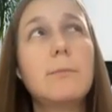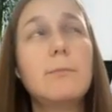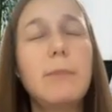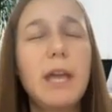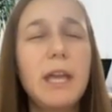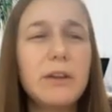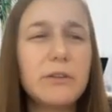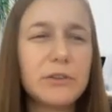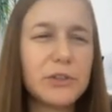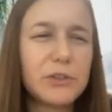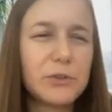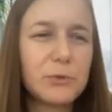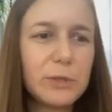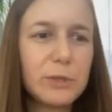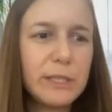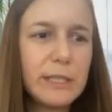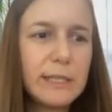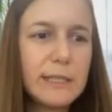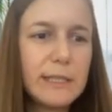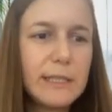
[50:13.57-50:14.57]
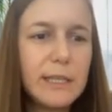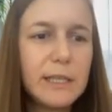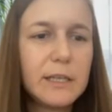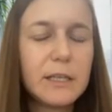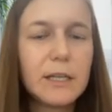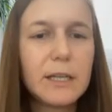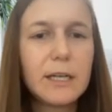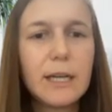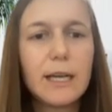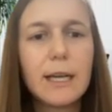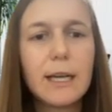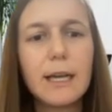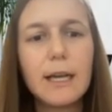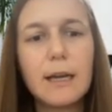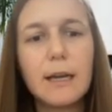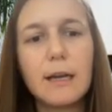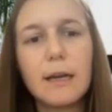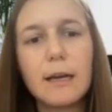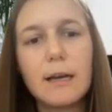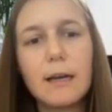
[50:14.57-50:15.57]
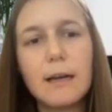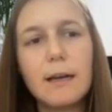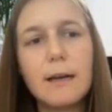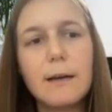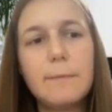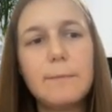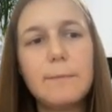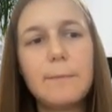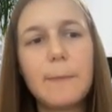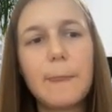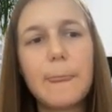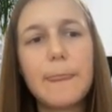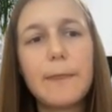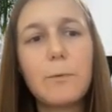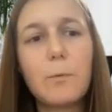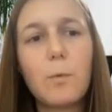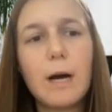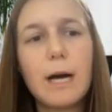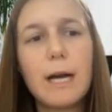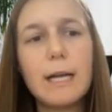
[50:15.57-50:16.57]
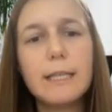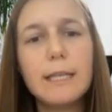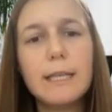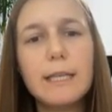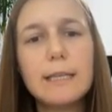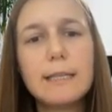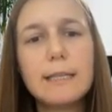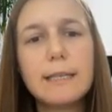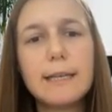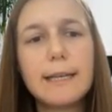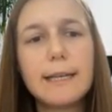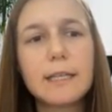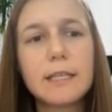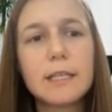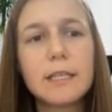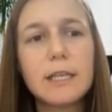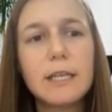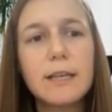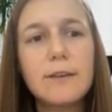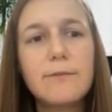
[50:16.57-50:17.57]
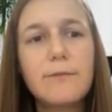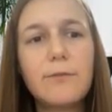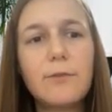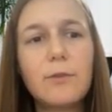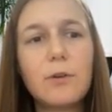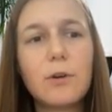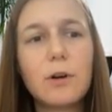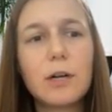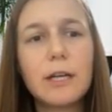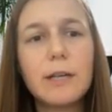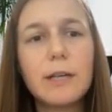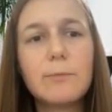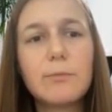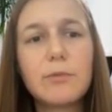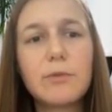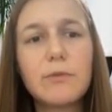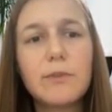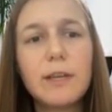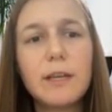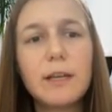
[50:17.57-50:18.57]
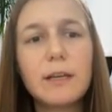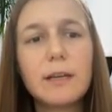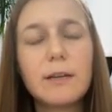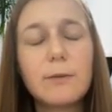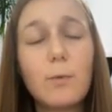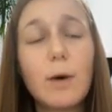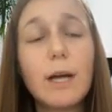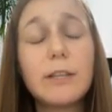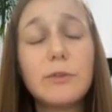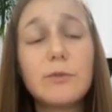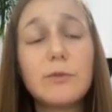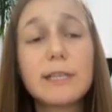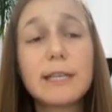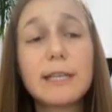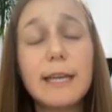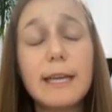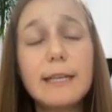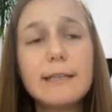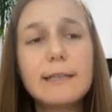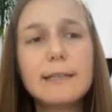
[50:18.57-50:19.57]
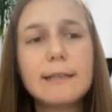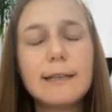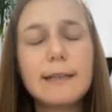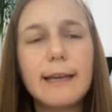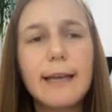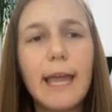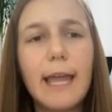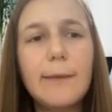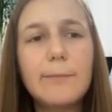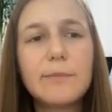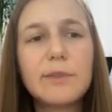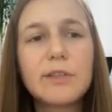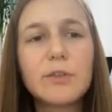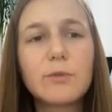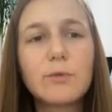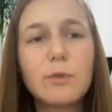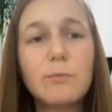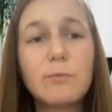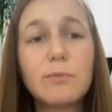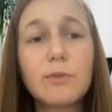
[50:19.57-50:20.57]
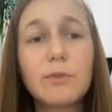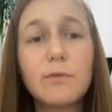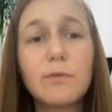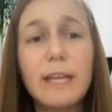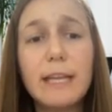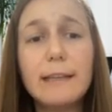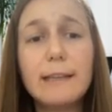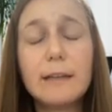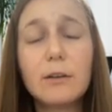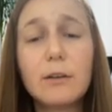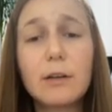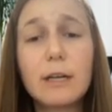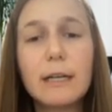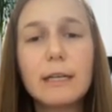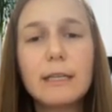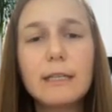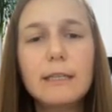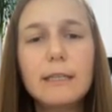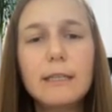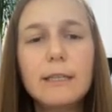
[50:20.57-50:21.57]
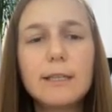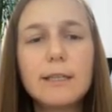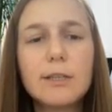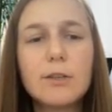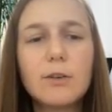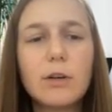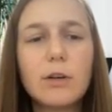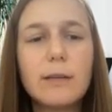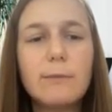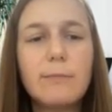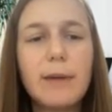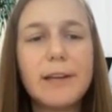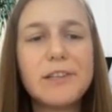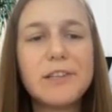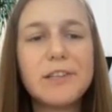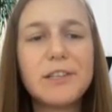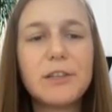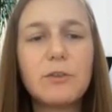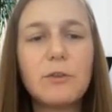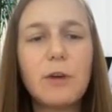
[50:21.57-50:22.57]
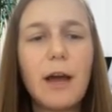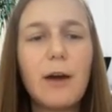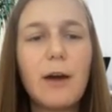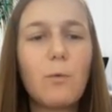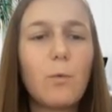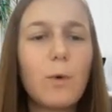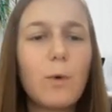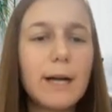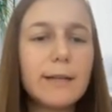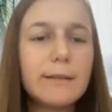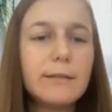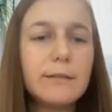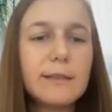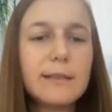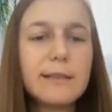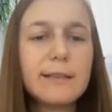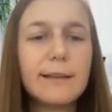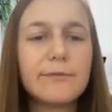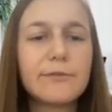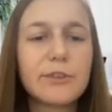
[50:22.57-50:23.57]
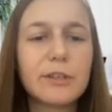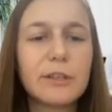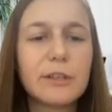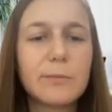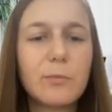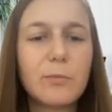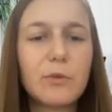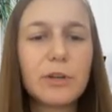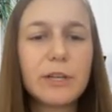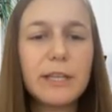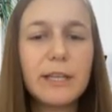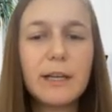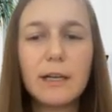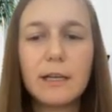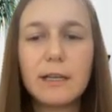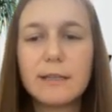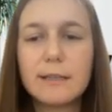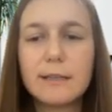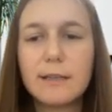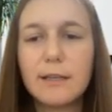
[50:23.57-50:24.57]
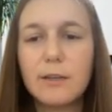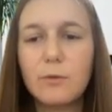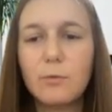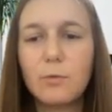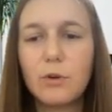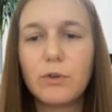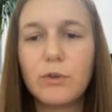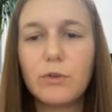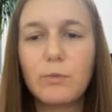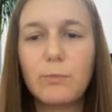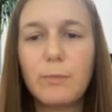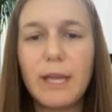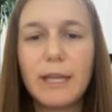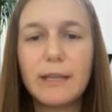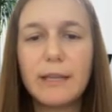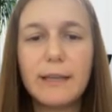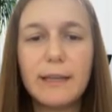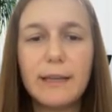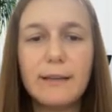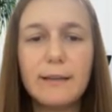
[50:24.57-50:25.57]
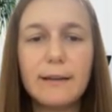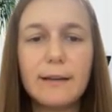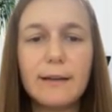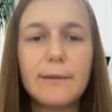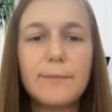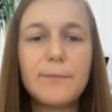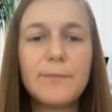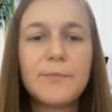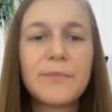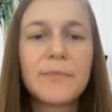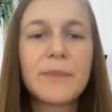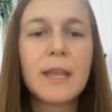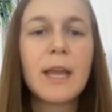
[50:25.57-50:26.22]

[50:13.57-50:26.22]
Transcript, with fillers: May or June this year. Um, the one is actually for improving one use case aims to improve data locality. So imagine that you have one central reporting cluster and you want to make data